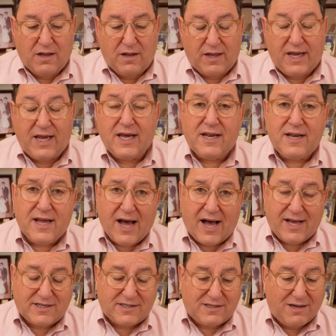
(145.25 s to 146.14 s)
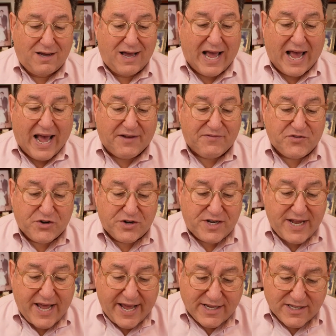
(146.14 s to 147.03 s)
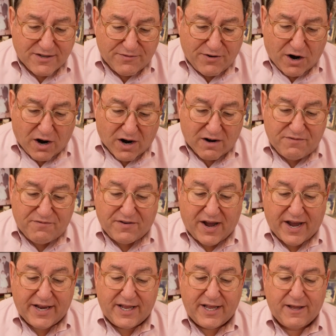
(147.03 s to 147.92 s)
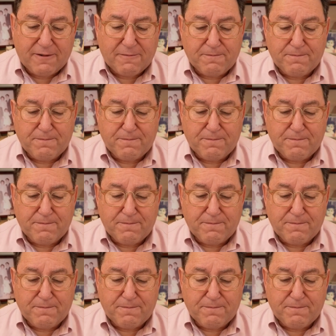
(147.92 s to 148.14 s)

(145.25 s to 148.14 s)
in Gaza after days of hard fighting,